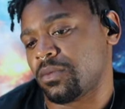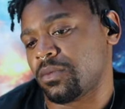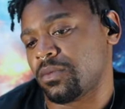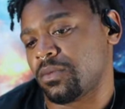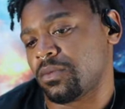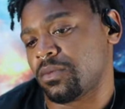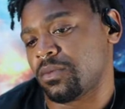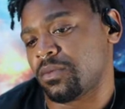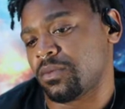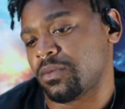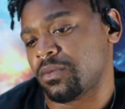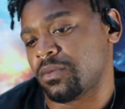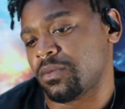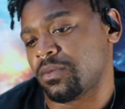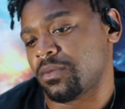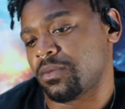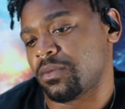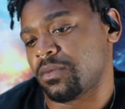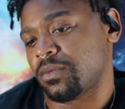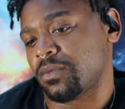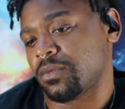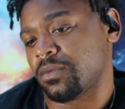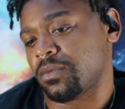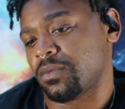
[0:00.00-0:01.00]

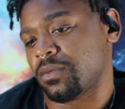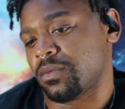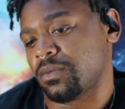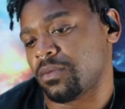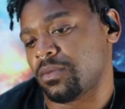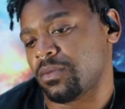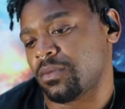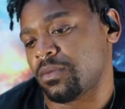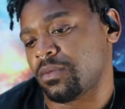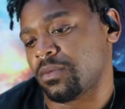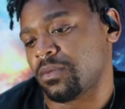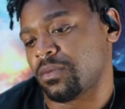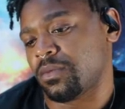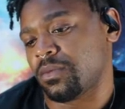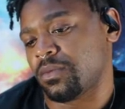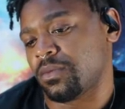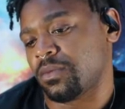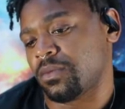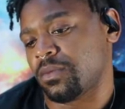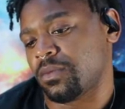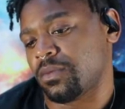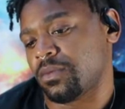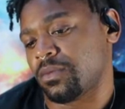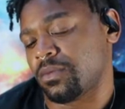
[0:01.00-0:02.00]

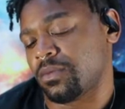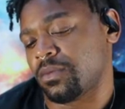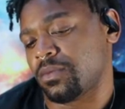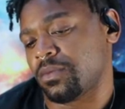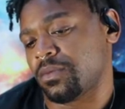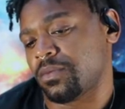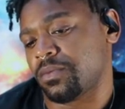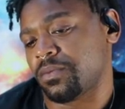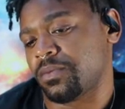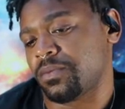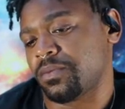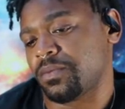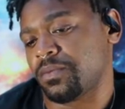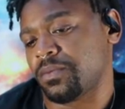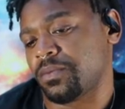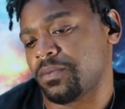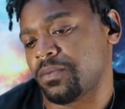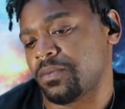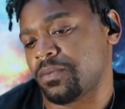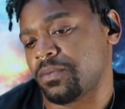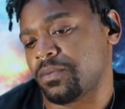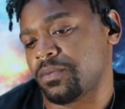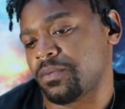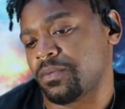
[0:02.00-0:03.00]

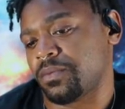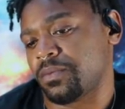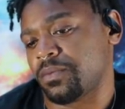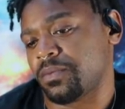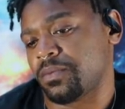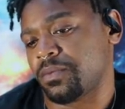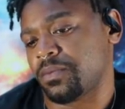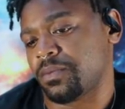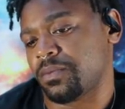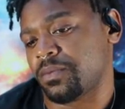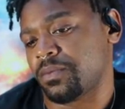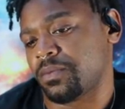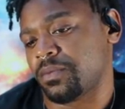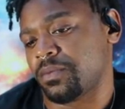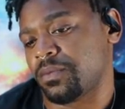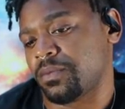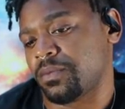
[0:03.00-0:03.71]
This person isn't speaking.